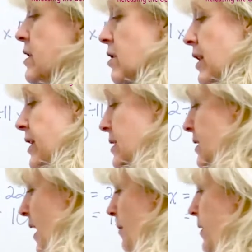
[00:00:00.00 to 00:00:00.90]
So let's
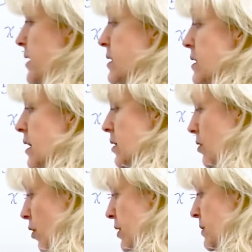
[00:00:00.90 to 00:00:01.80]
name this the
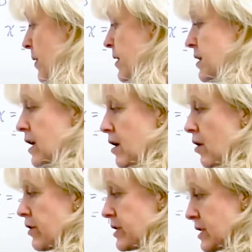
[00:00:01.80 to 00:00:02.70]
corresponding
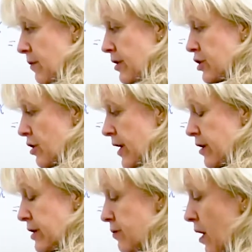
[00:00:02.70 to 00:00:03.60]
or the similar
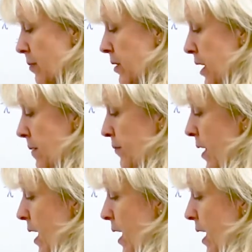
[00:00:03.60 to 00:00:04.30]
triangles properly.